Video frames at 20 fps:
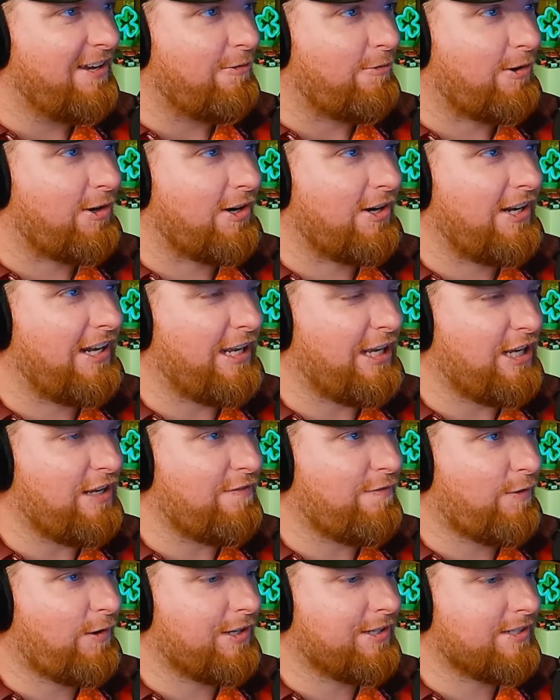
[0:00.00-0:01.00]
We're in the
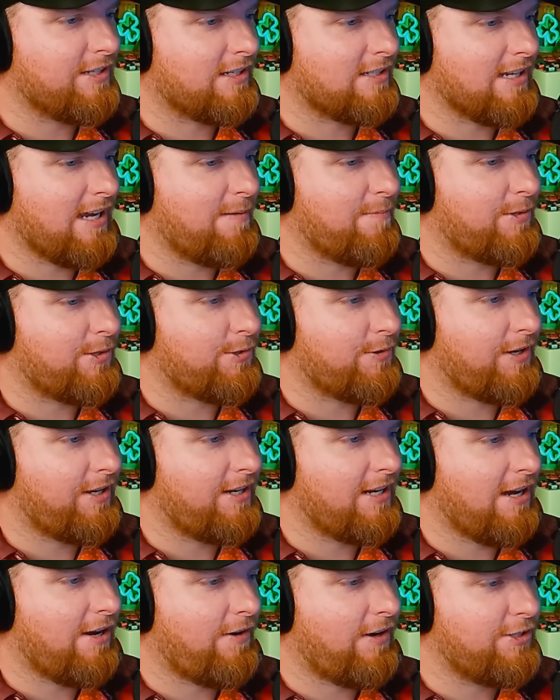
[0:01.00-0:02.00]
E46 M3.
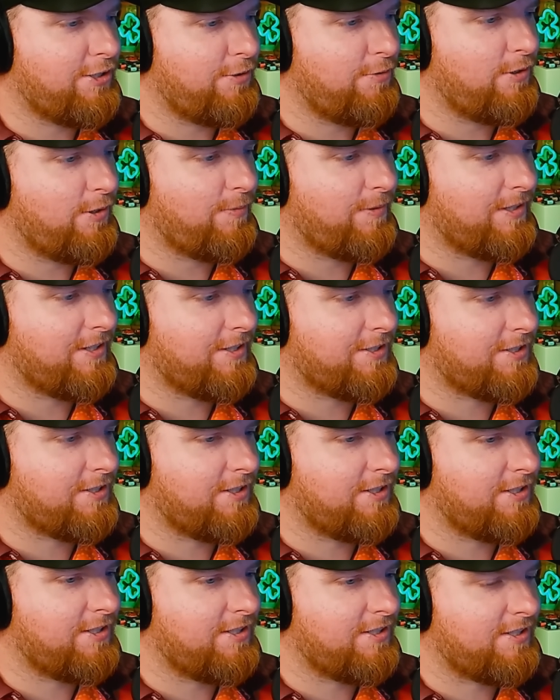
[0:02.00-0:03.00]
Now, I do know what this
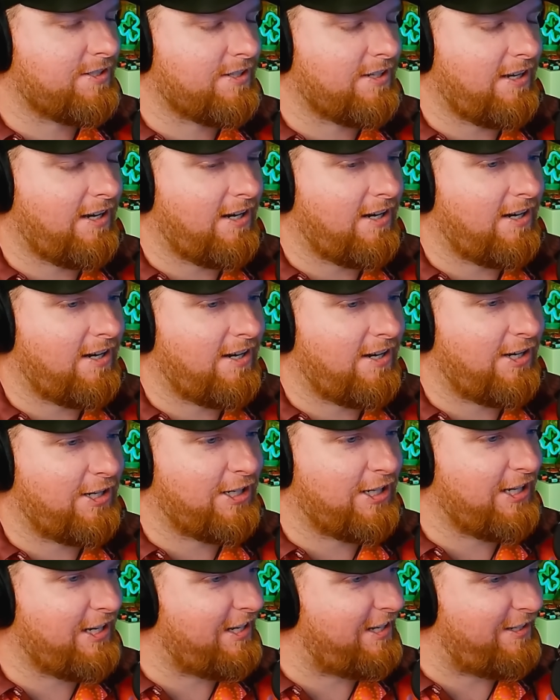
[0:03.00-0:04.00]
is.
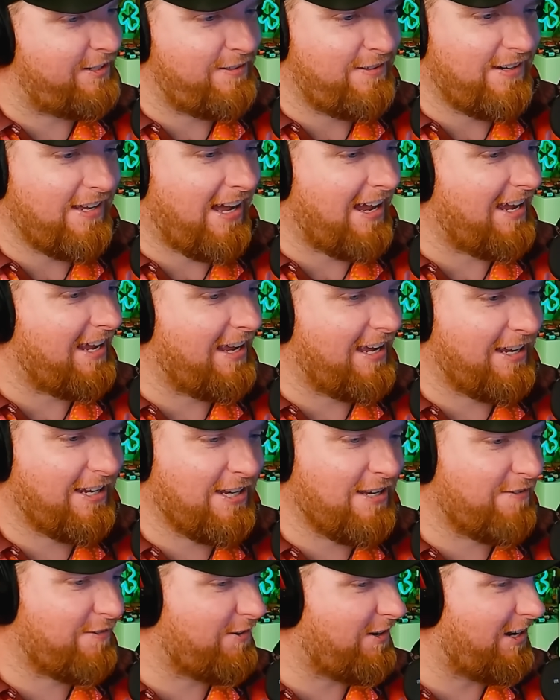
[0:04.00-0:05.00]
Again, I
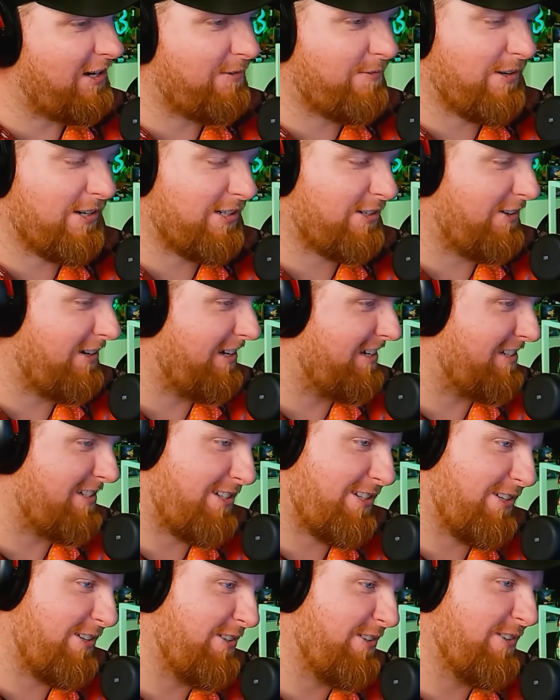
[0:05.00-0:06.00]
give credit when the credit's
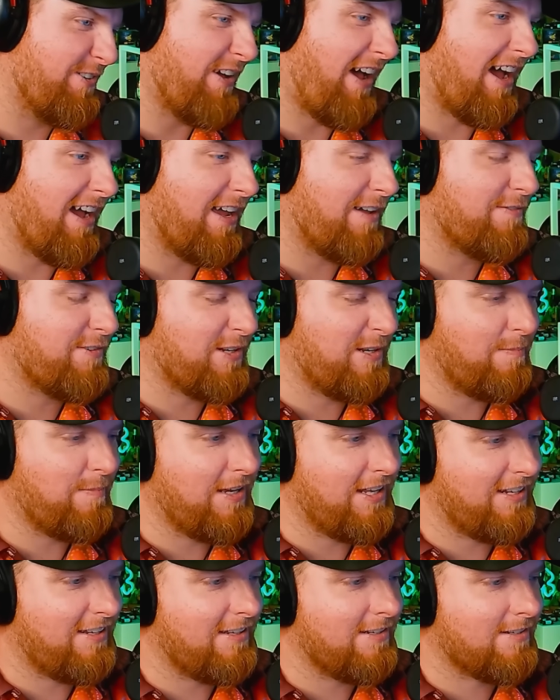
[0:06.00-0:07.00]
due. I have to
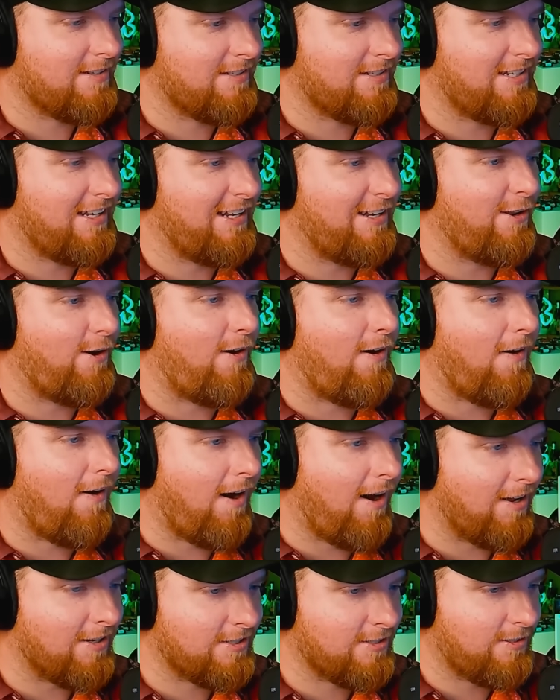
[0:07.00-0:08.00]
admit, this is an
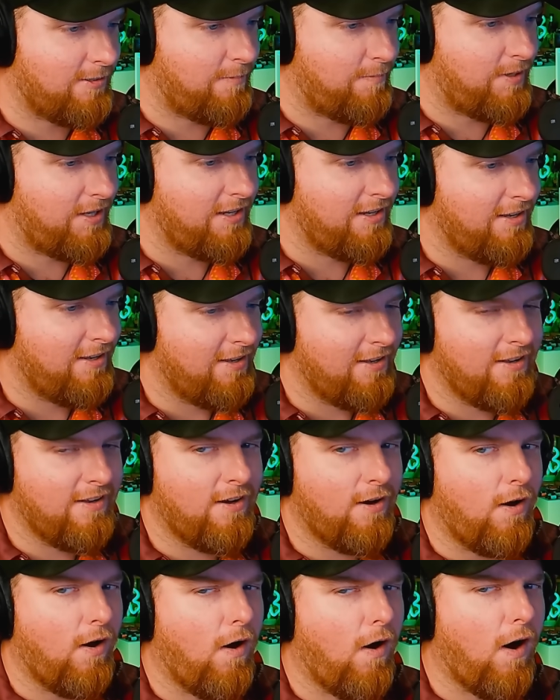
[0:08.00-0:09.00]
awesome
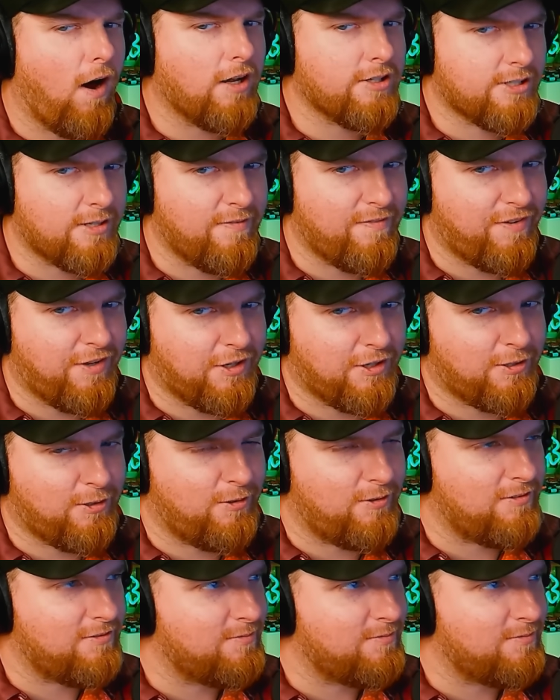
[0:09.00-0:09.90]
vehicle.